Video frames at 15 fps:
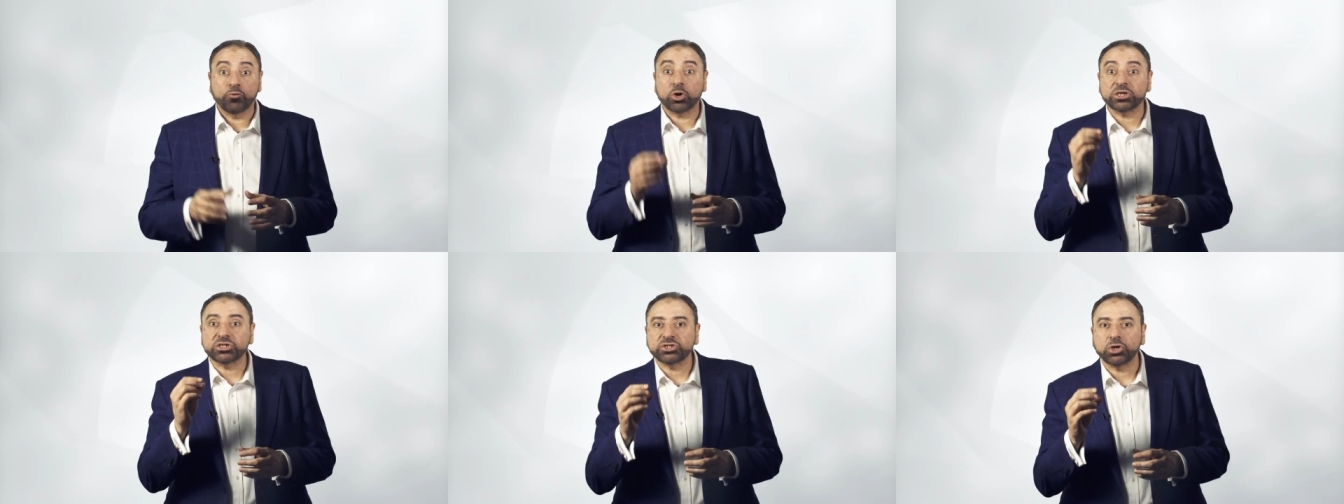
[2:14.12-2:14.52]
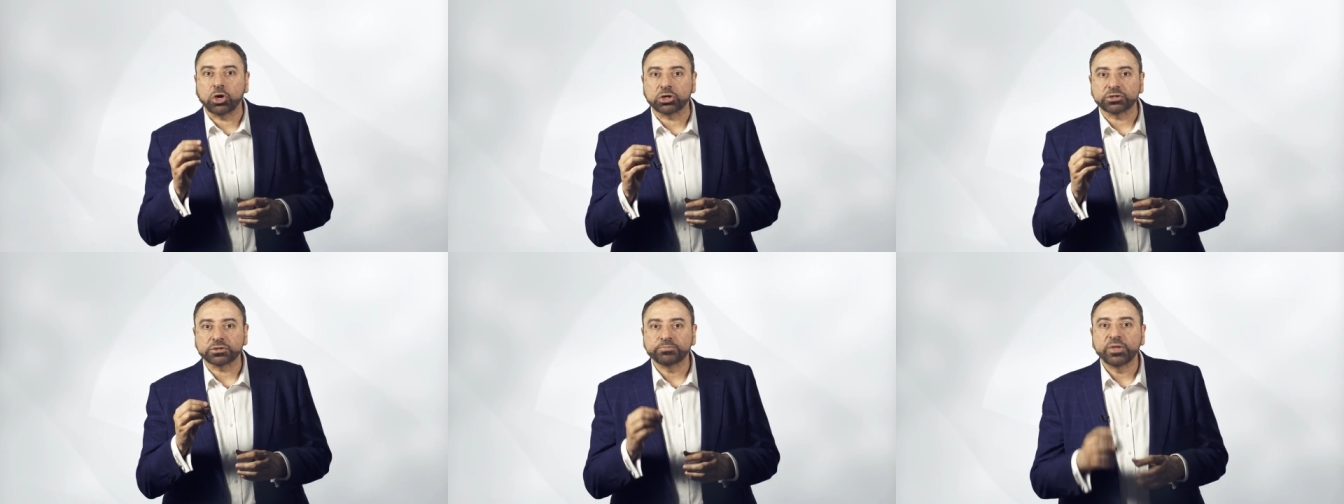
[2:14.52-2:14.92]
For a
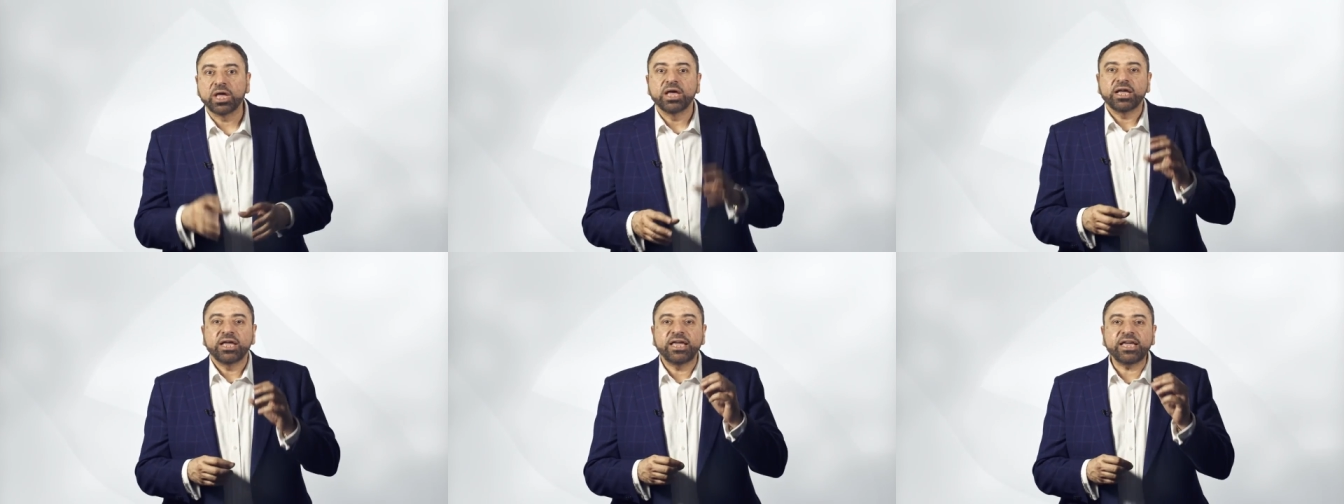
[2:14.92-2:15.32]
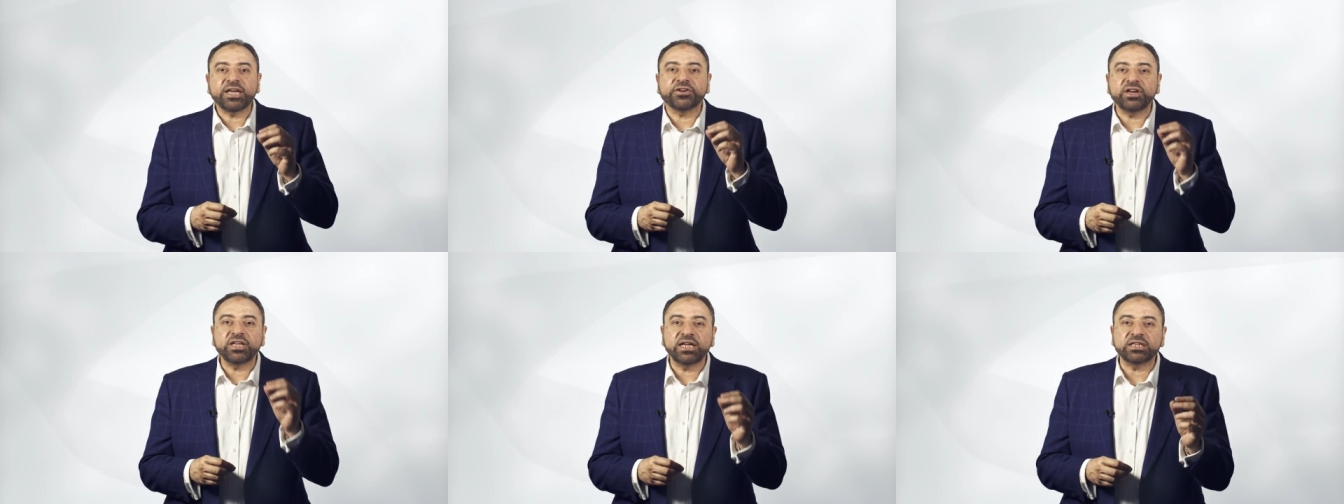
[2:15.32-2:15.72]
start,
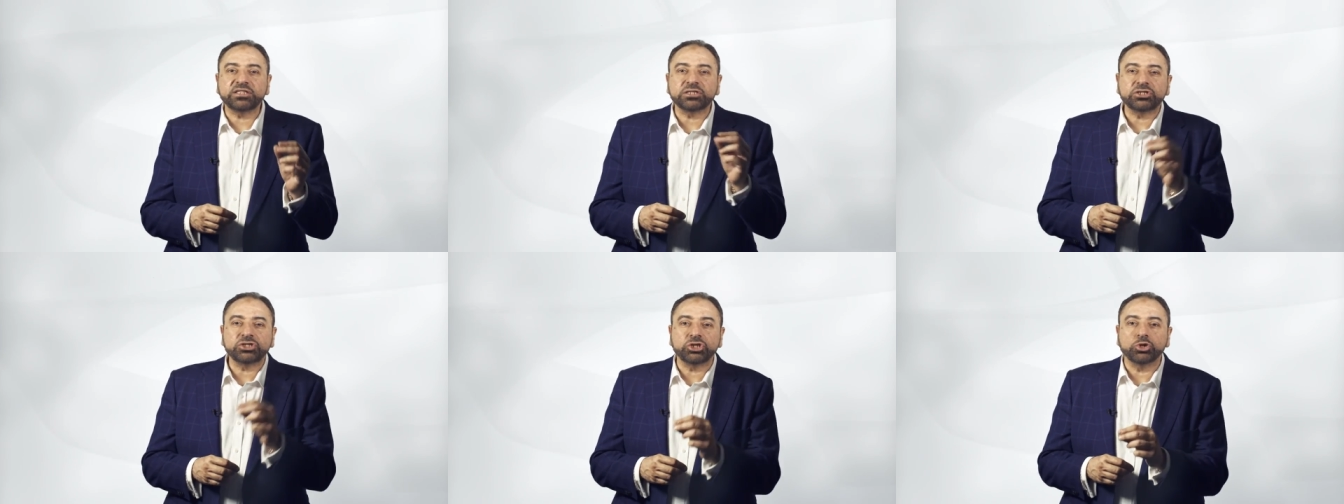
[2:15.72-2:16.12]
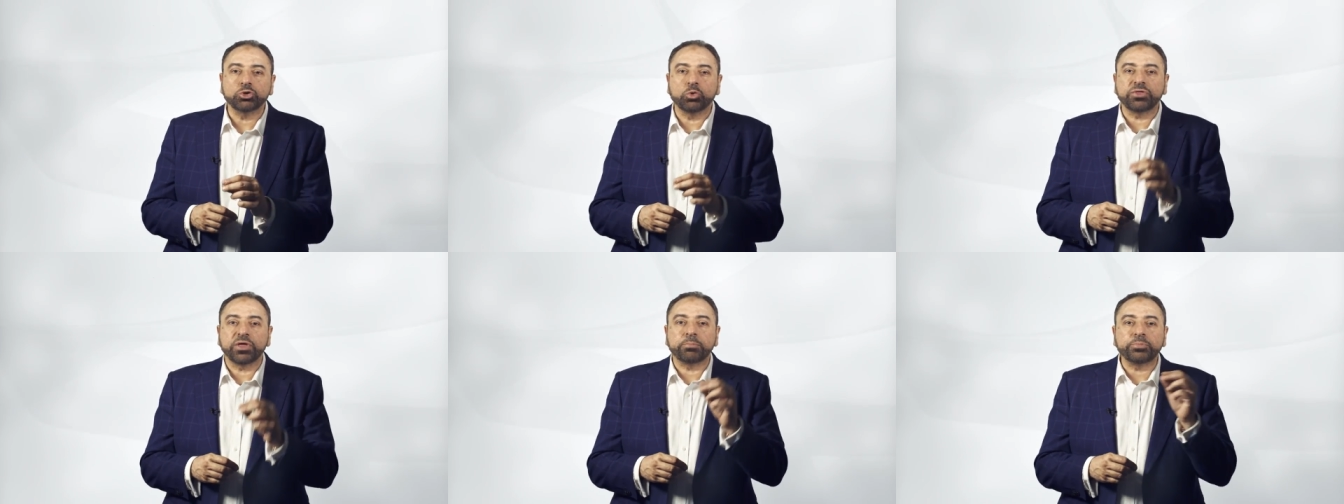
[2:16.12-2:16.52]
he created you
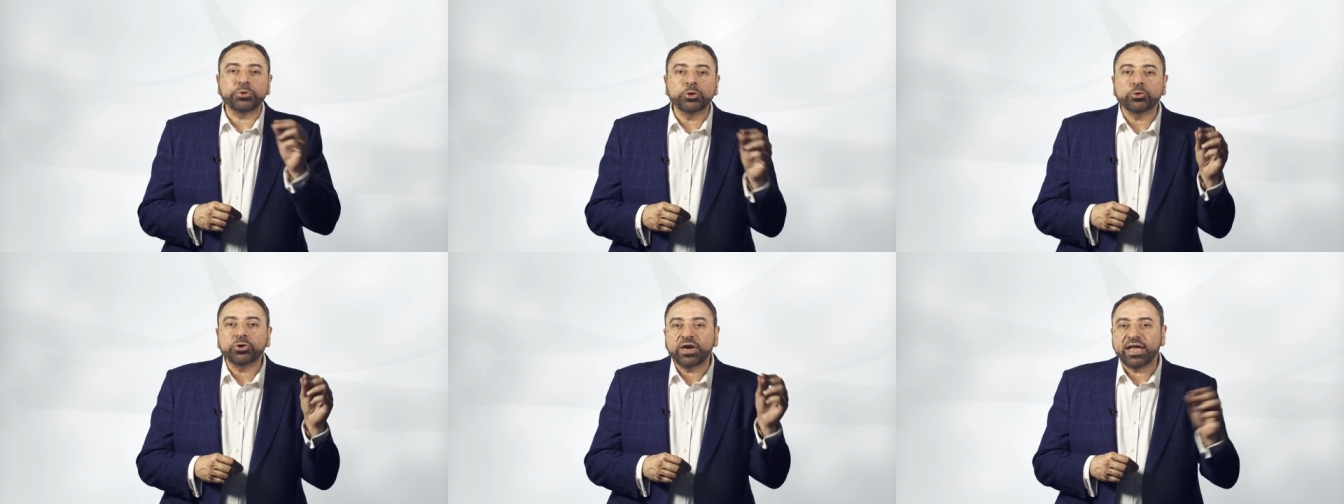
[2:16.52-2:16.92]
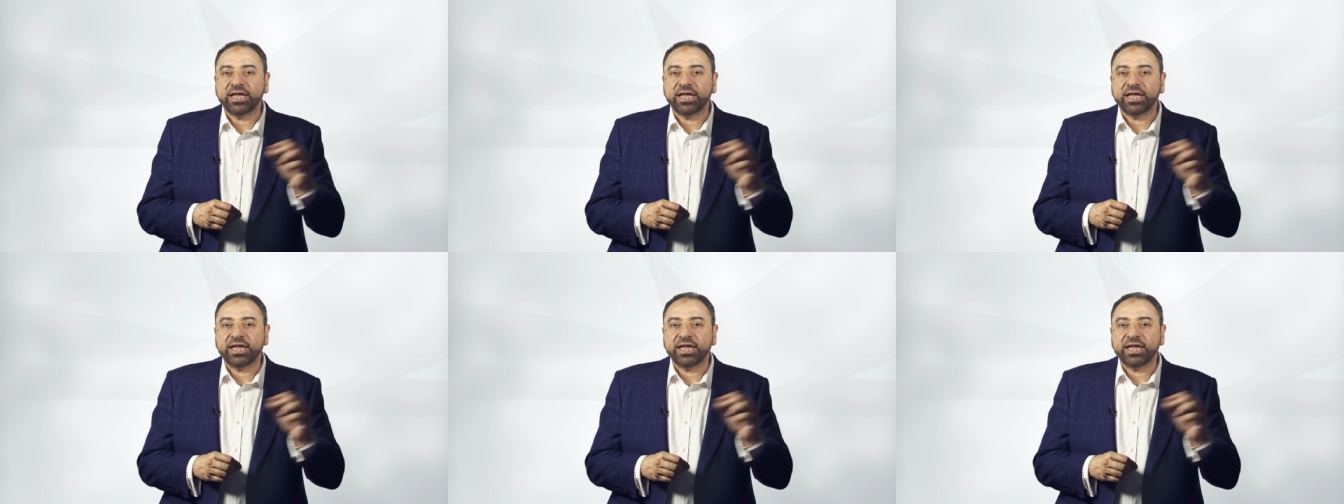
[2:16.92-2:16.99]
with a pure